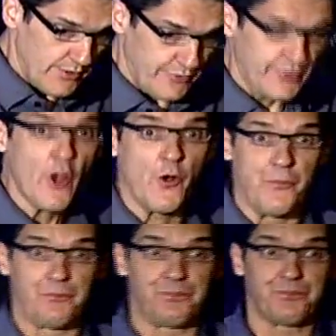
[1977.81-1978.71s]
So
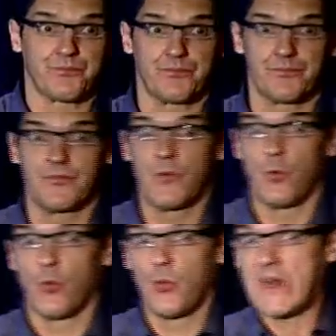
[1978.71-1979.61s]

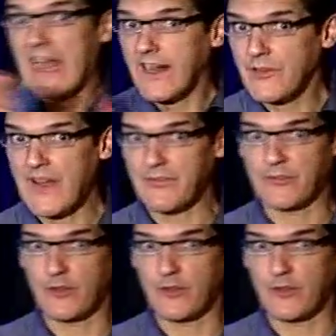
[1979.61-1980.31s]
we kind of have a